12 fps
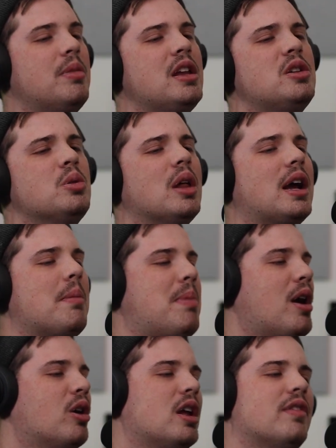They do like a
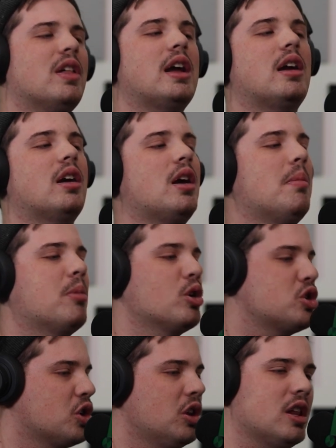parody of like
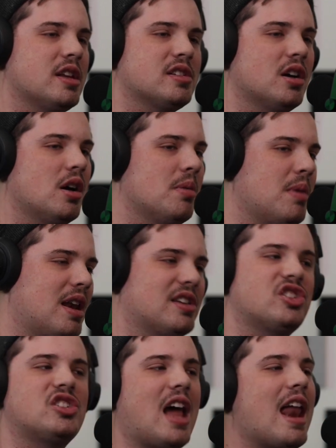commercialism and
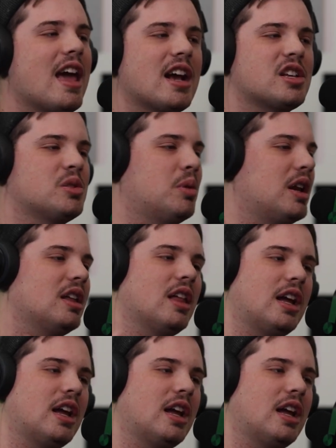aesthetics when he